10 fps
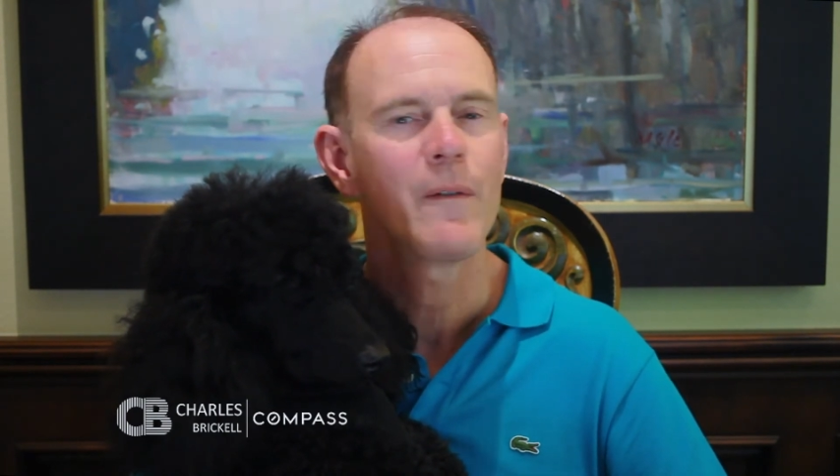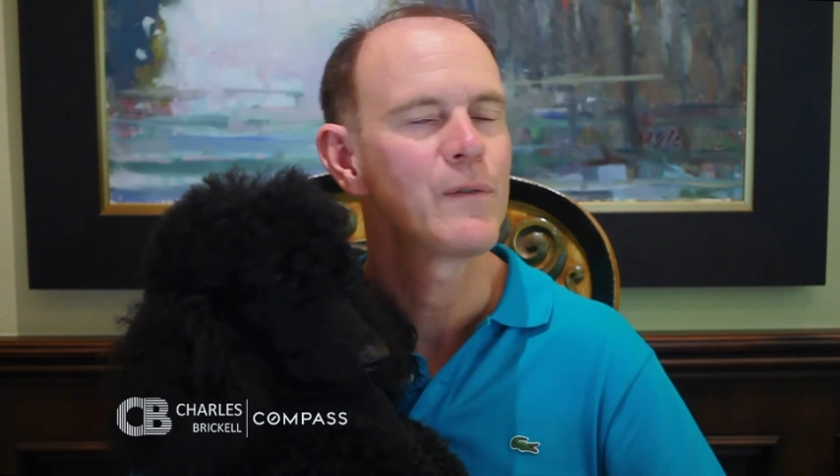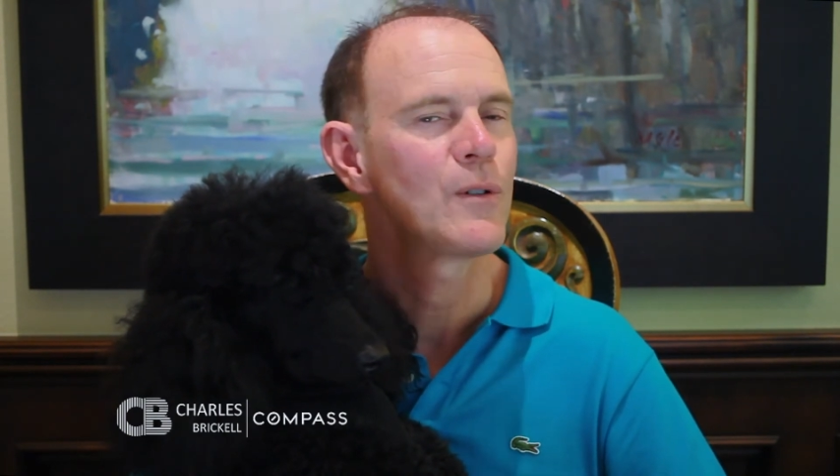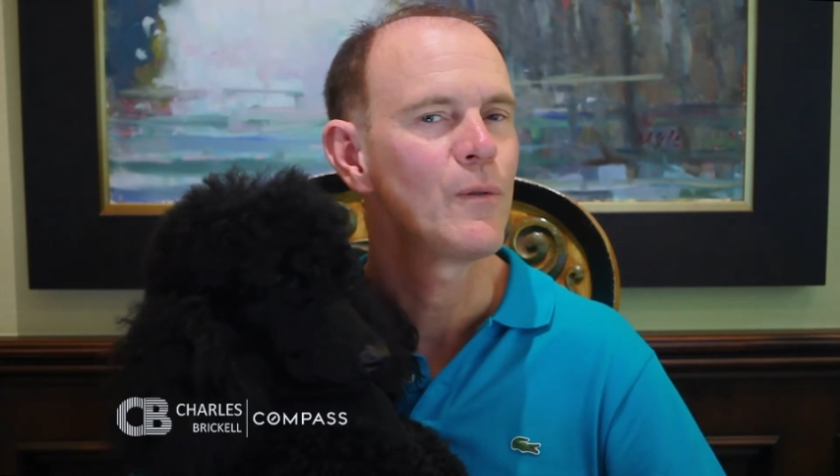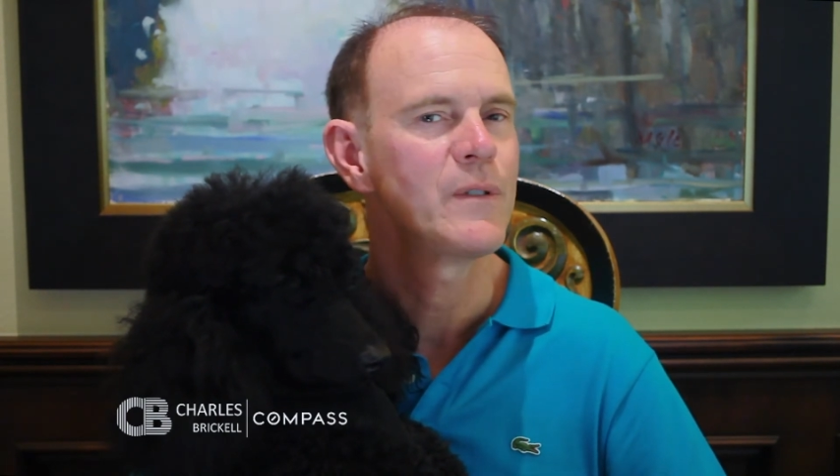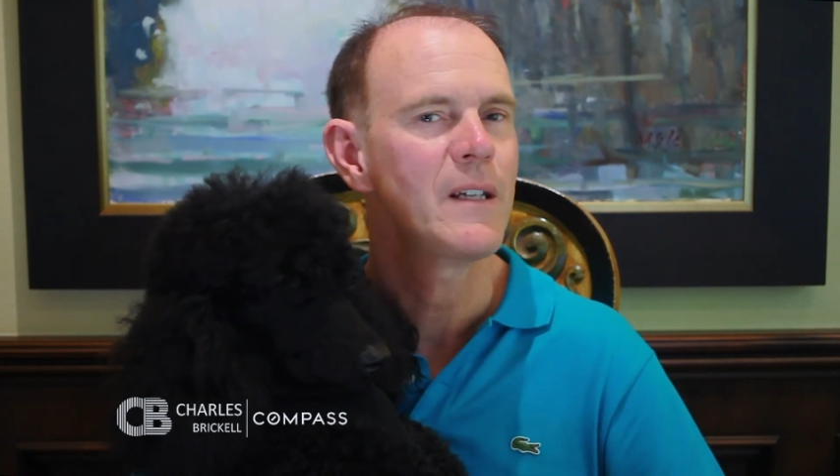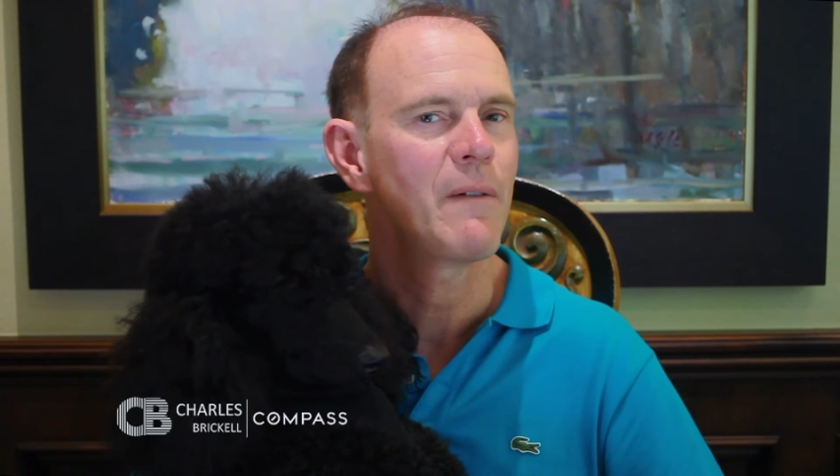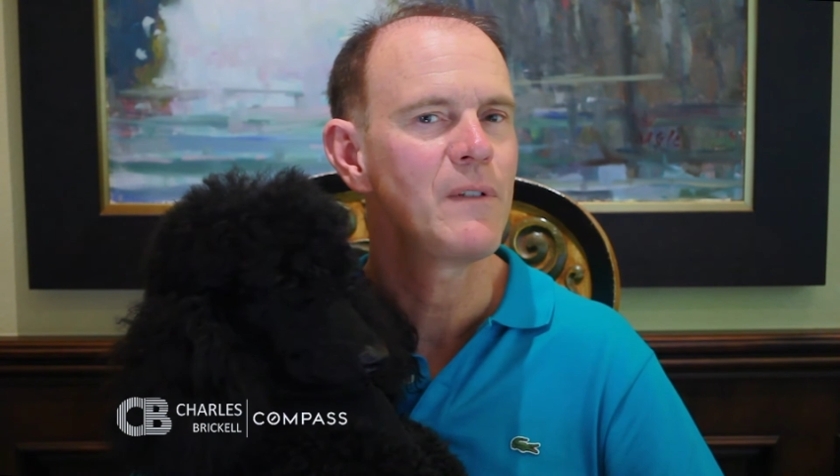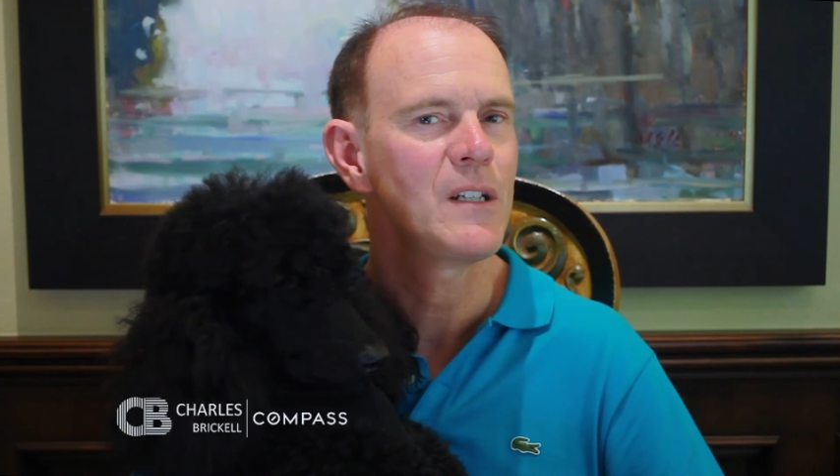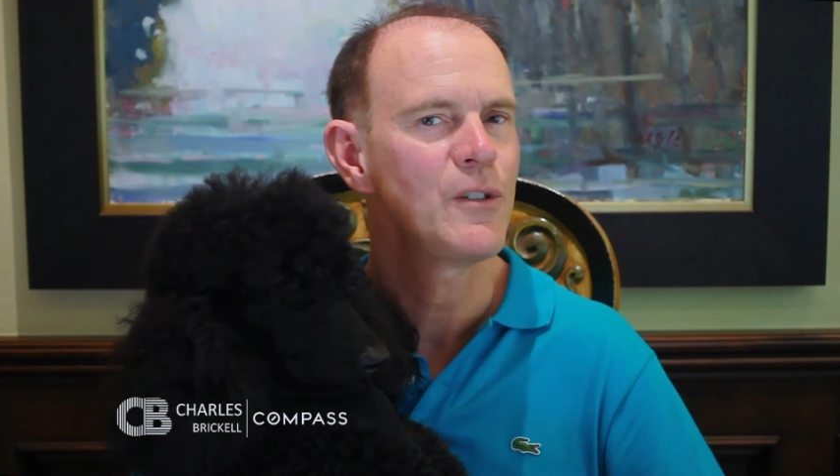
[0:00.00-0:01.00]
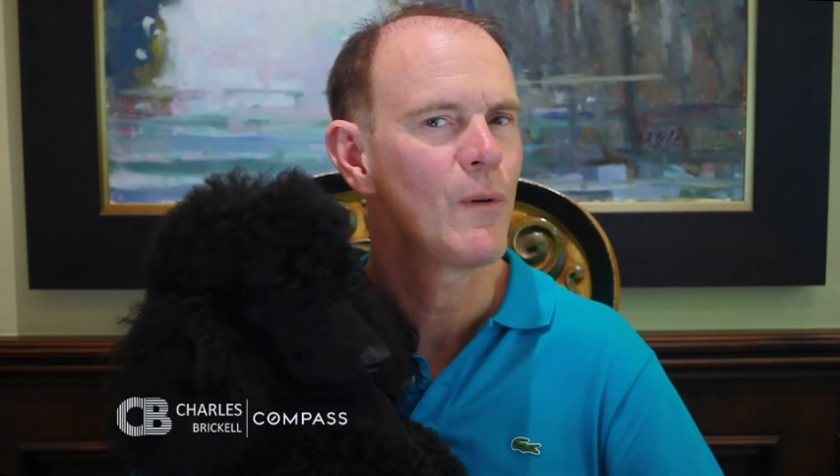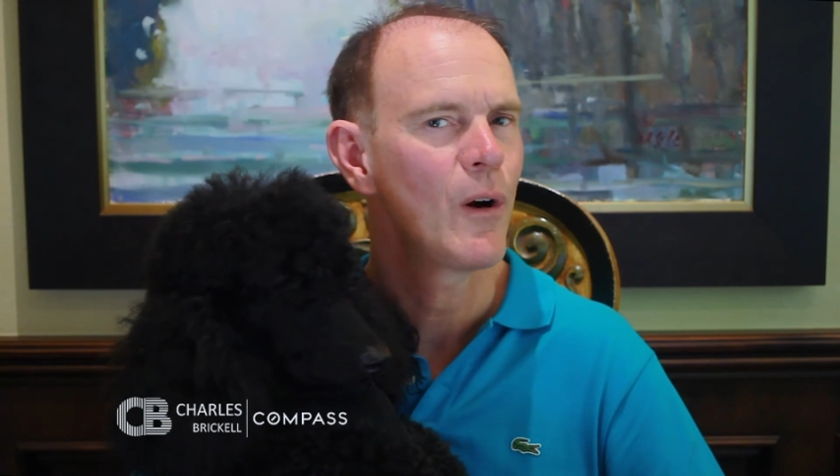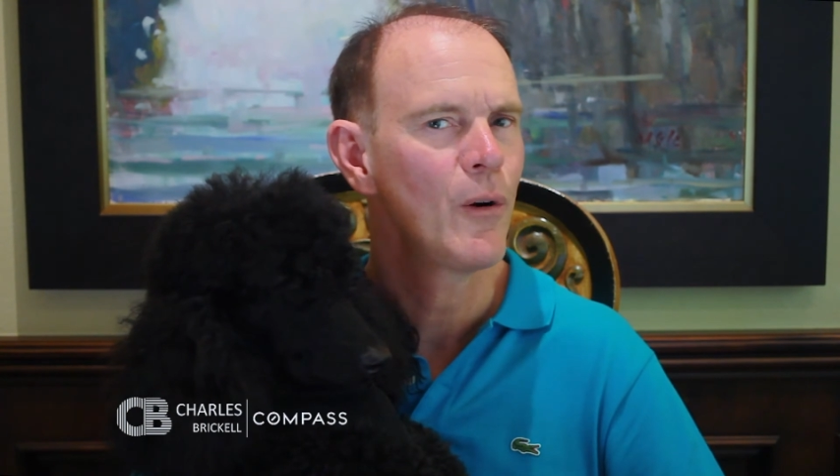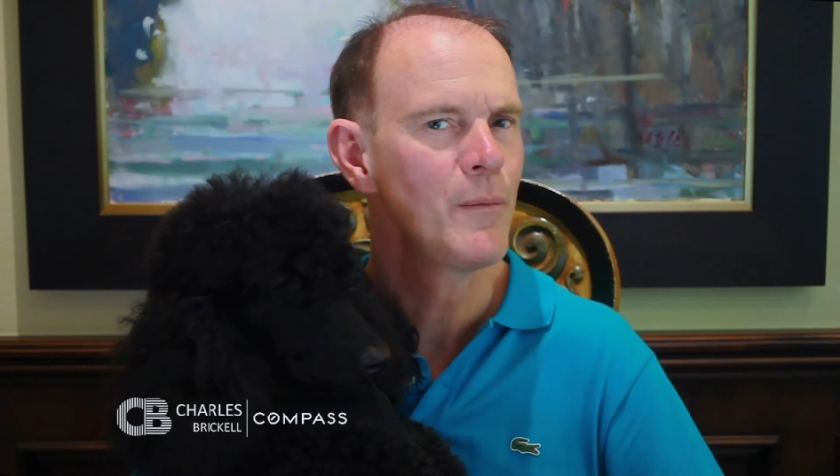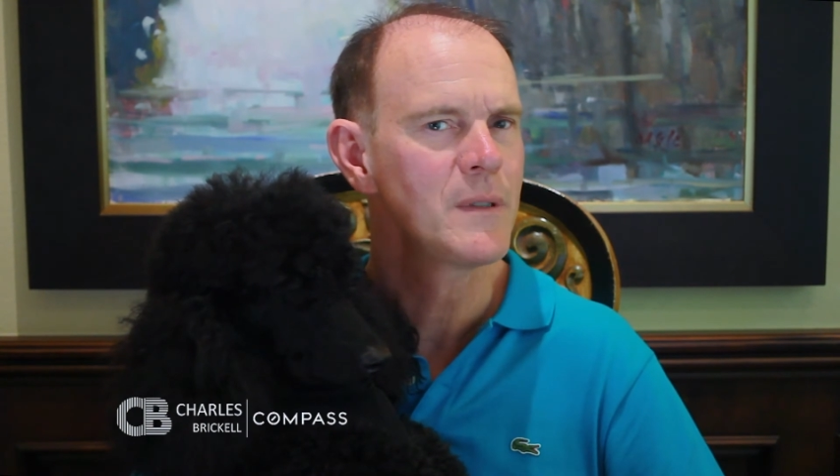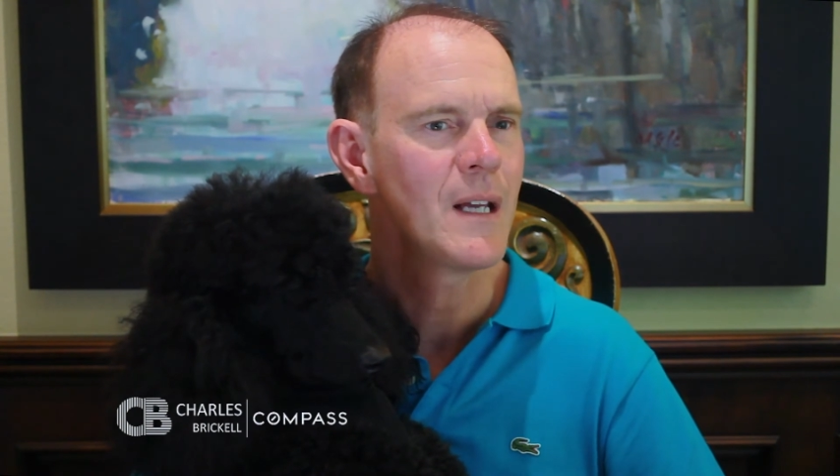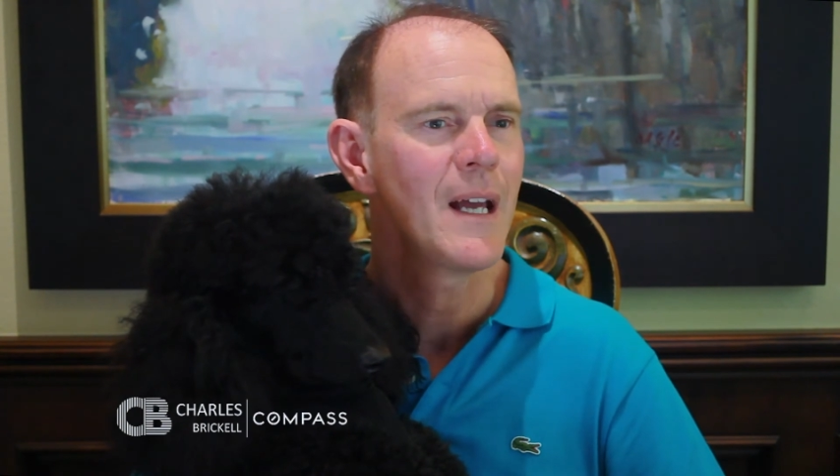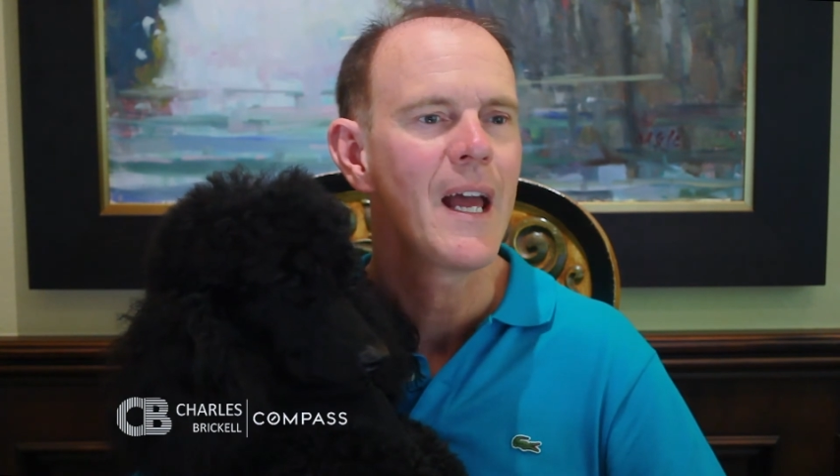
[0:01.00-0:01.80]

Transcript: have sold 72 homes,